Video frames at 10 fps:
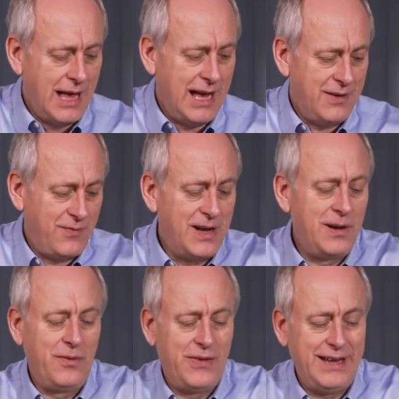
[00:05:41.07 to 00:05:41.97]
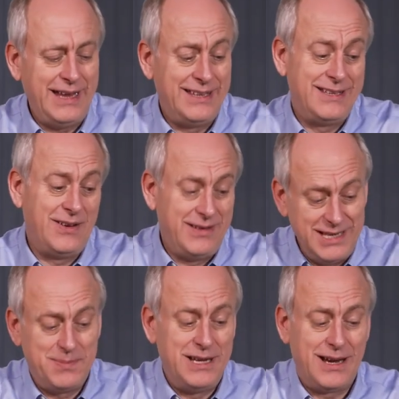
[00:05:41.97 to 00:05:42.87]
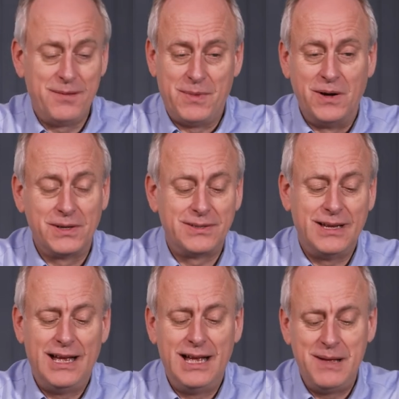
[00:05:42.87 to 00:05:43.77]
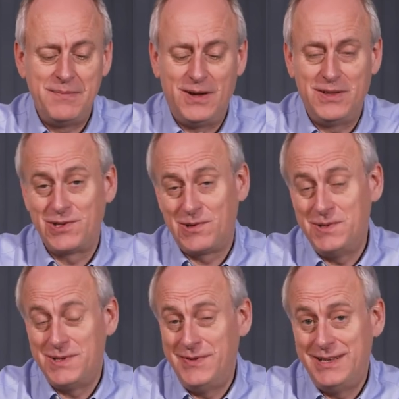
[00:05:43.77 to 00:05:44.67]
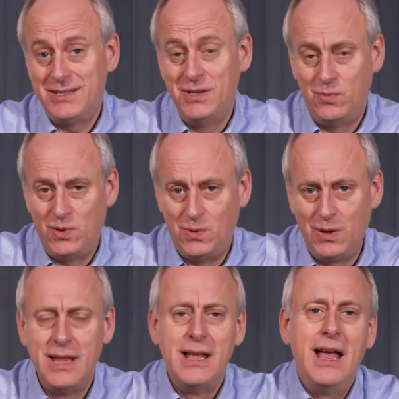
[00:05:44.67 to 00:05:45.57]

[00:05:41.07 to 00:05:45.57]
And final little thing inside this particular box are the screws to fit it to the wall,